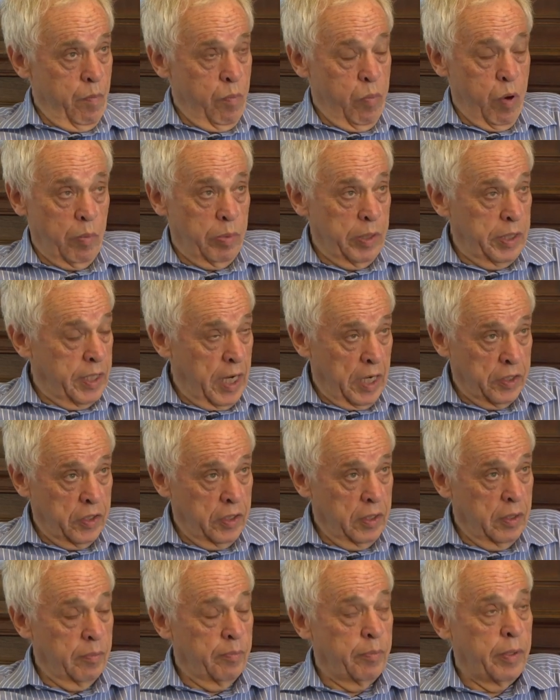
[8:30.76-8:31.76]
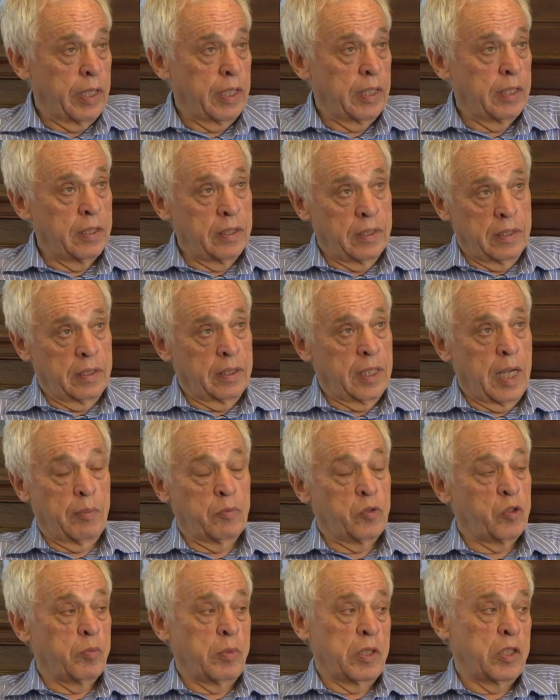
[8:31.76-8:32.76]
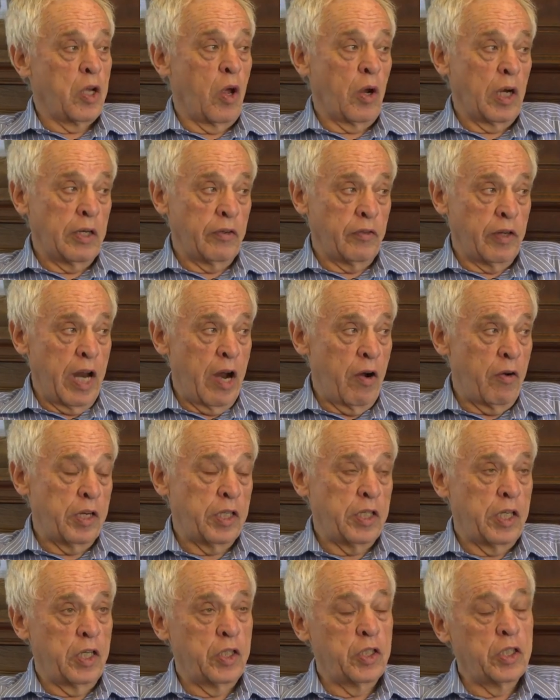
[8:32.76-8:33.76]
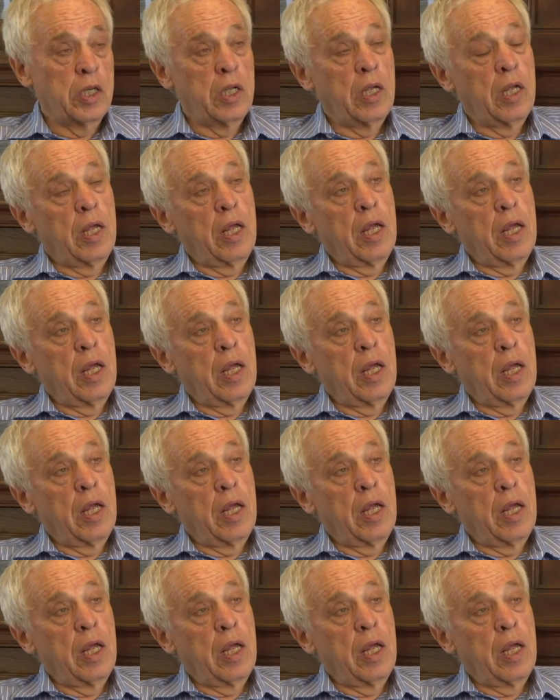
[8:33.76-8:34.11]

probably doesn't, but it comes from a totally different heritage.